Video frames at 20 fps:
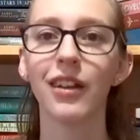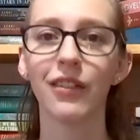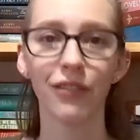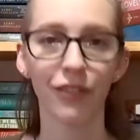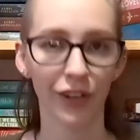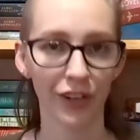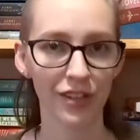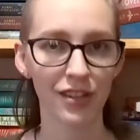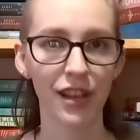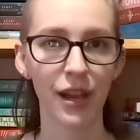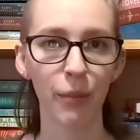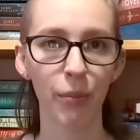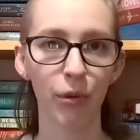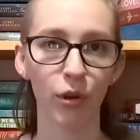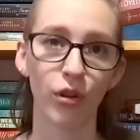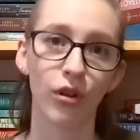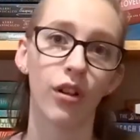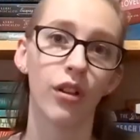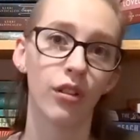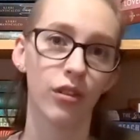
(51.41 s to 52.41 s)
For
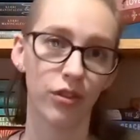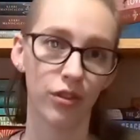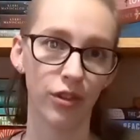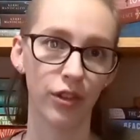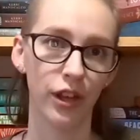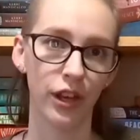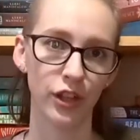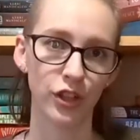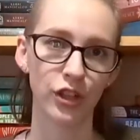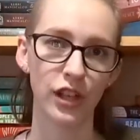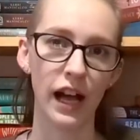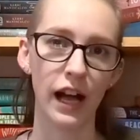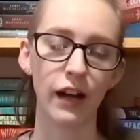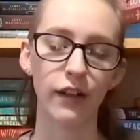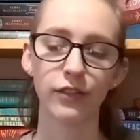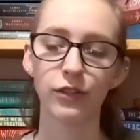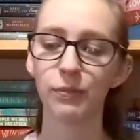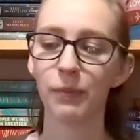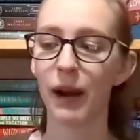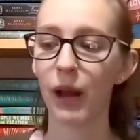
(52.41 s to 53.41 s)
example, the
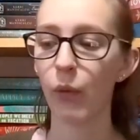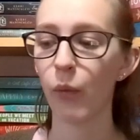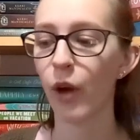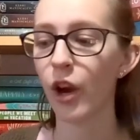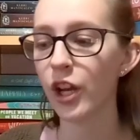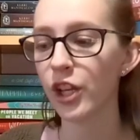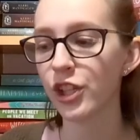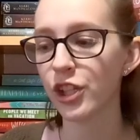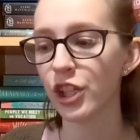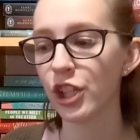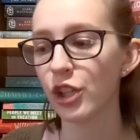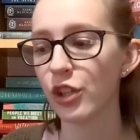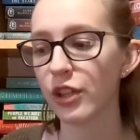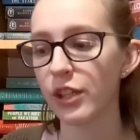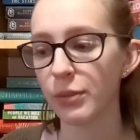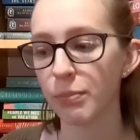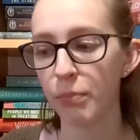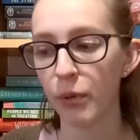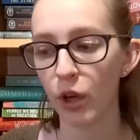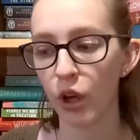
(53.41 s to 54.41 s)
shelves, but I wanted to do
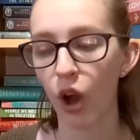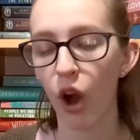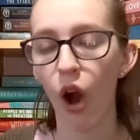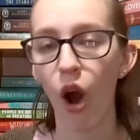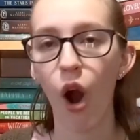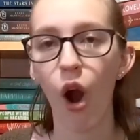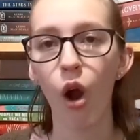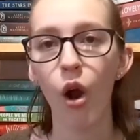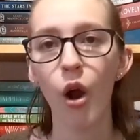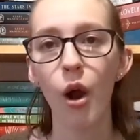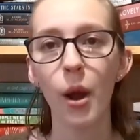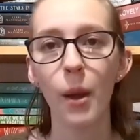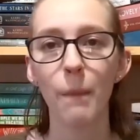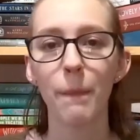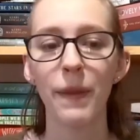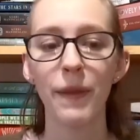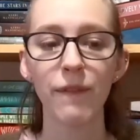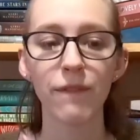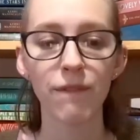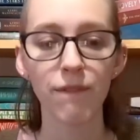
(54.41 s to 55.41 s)
this book haul
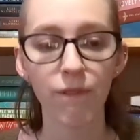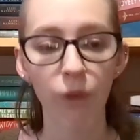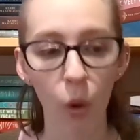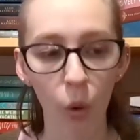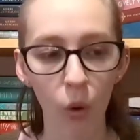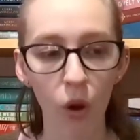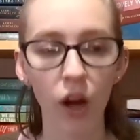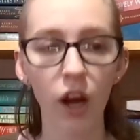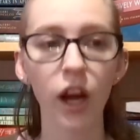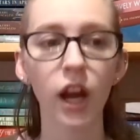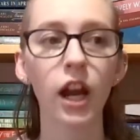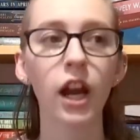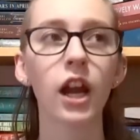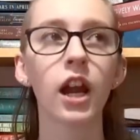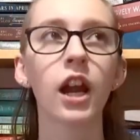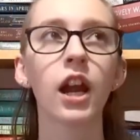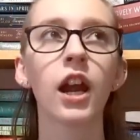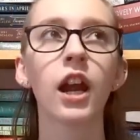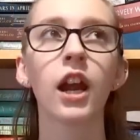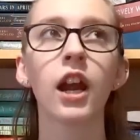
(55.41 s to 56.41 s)

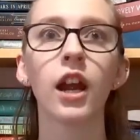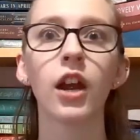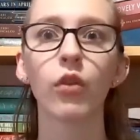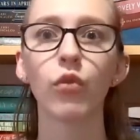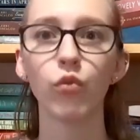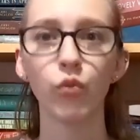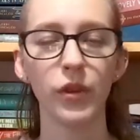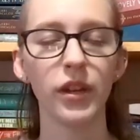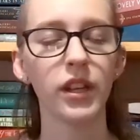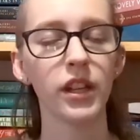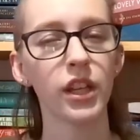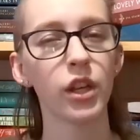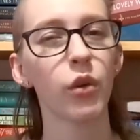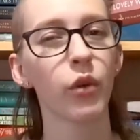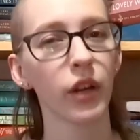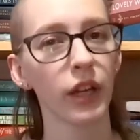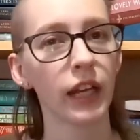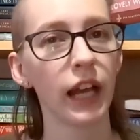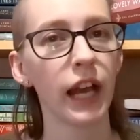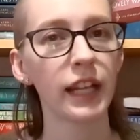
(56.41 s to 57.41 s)
before really
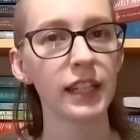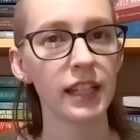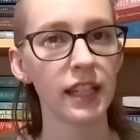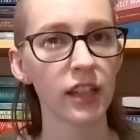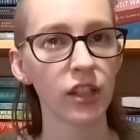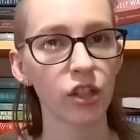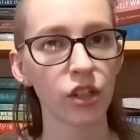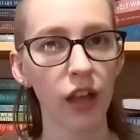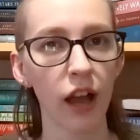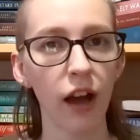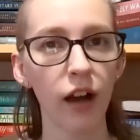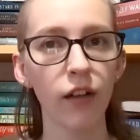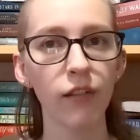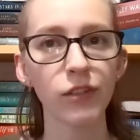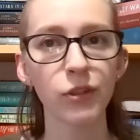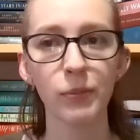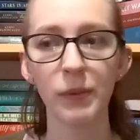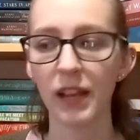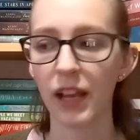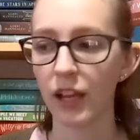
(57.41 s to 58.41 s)
organizing the
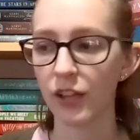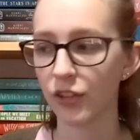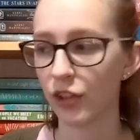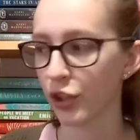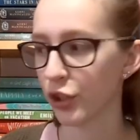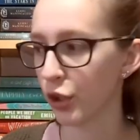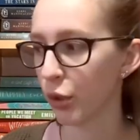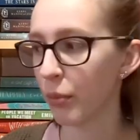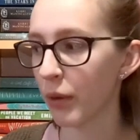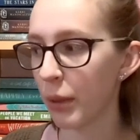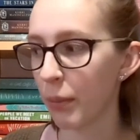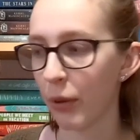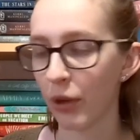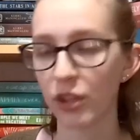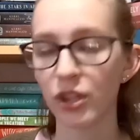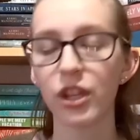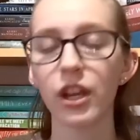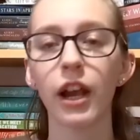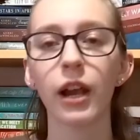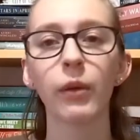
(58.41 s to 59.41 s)
shelves because there's so many
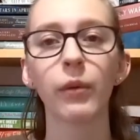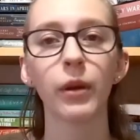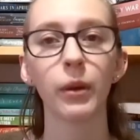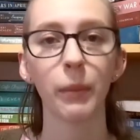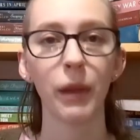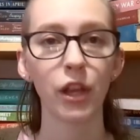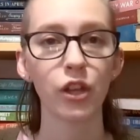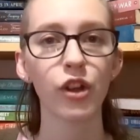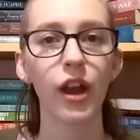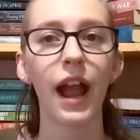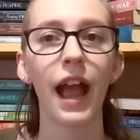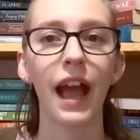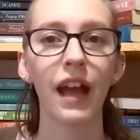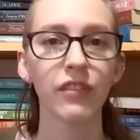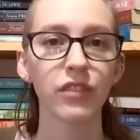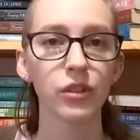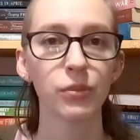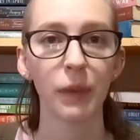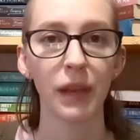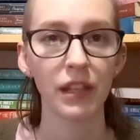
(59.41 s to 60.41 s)
books here I want to make sure I
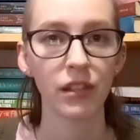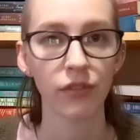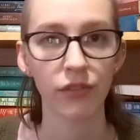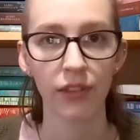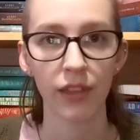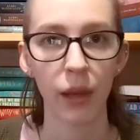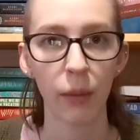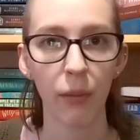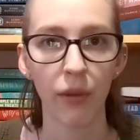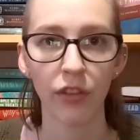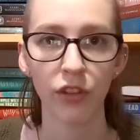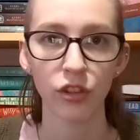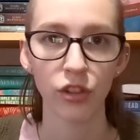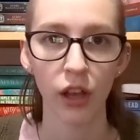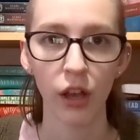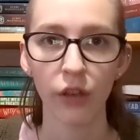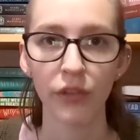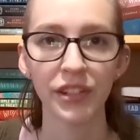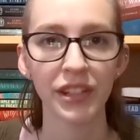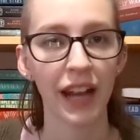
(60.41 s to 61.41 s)
have space for them on the
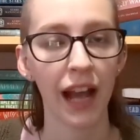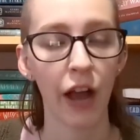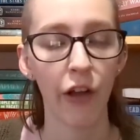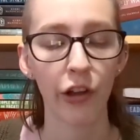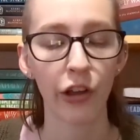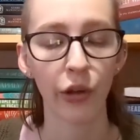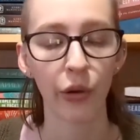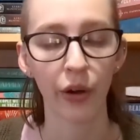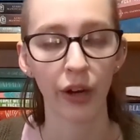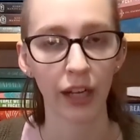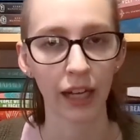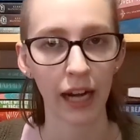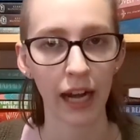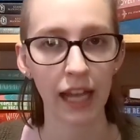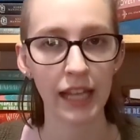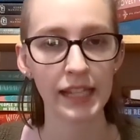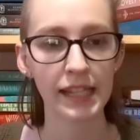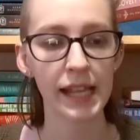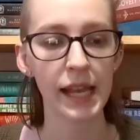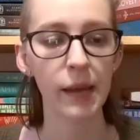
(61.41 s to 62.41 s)
shelves and how I
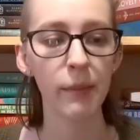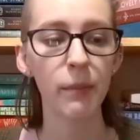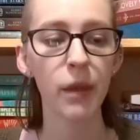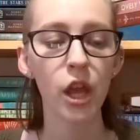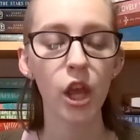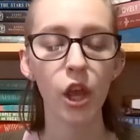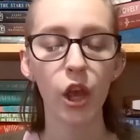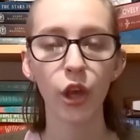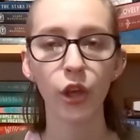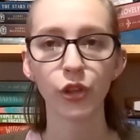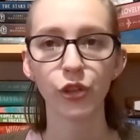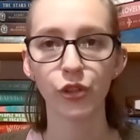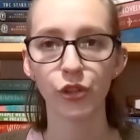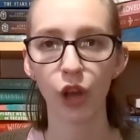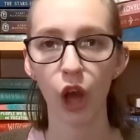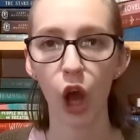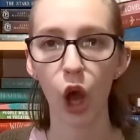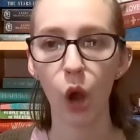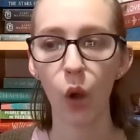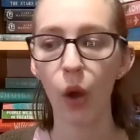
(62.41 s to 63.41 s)
organize them
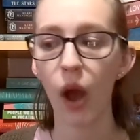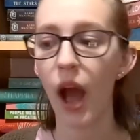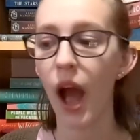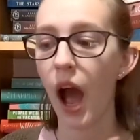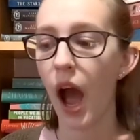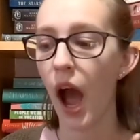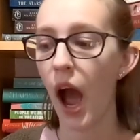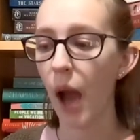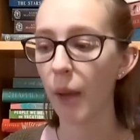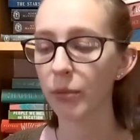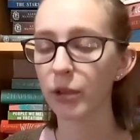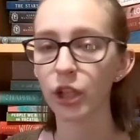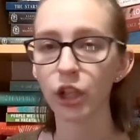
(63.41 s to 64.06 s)
so I'm